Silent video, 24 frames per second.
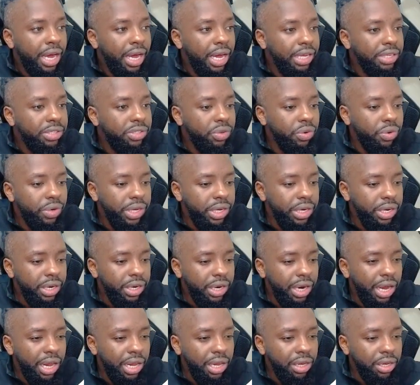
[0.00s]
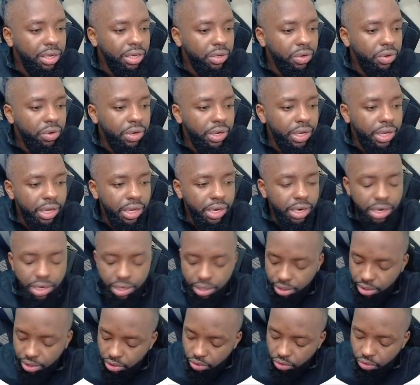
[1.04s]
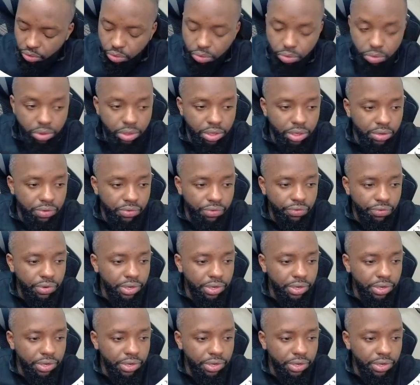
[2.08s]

So here I'll go ahead and do this